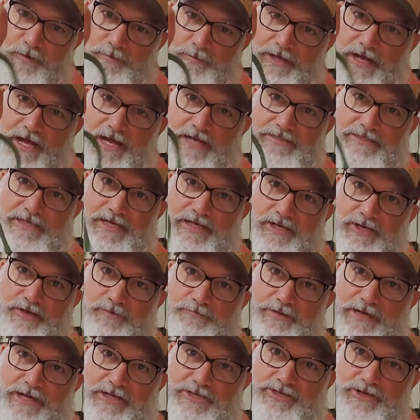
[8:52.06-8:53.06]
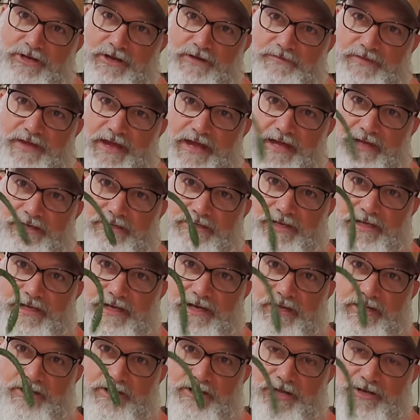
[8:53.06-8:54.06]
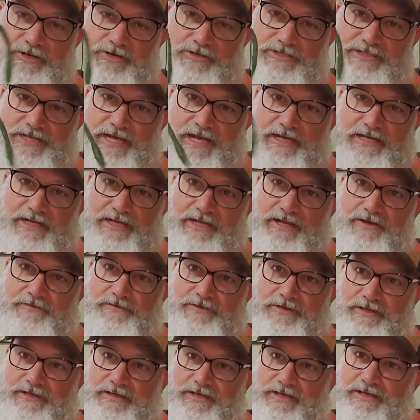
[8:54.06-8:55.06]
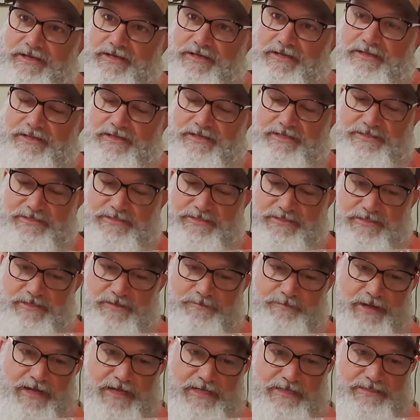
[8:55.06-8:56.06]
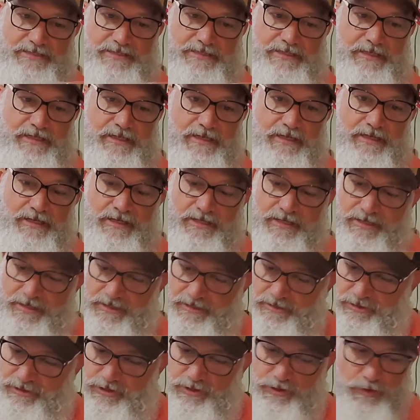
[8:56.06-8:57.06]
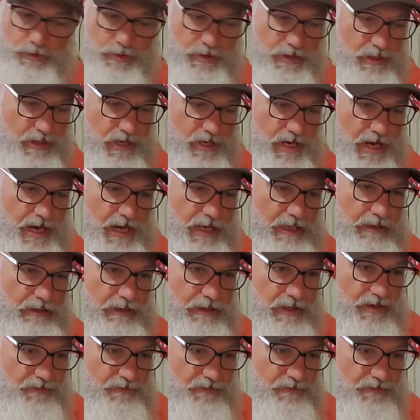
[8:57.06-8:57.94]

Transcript: you guys get a good picture of that. You get a good understanding of it. This is an amazing lure. I love